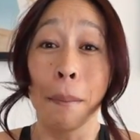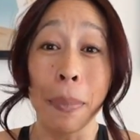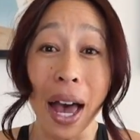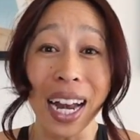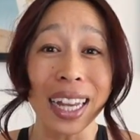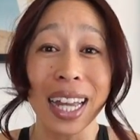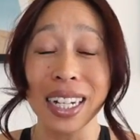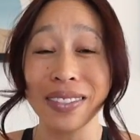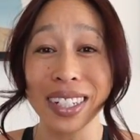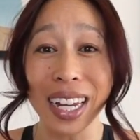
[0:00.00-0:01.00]
but at the end
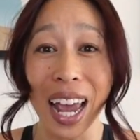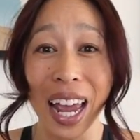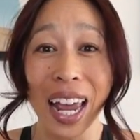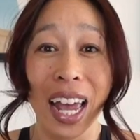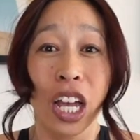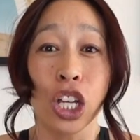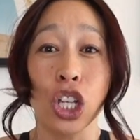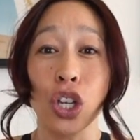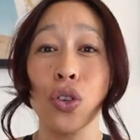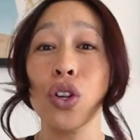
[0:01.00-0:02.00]
of the day,
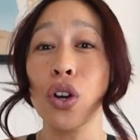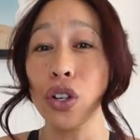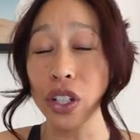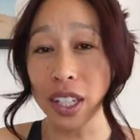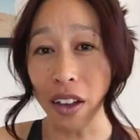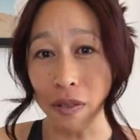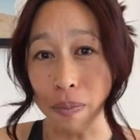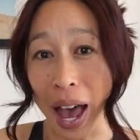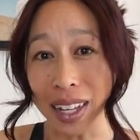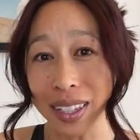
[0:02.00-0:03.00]
you know yourself
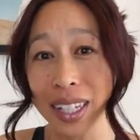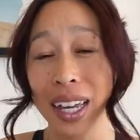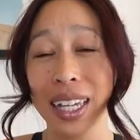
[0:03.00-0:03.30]
best.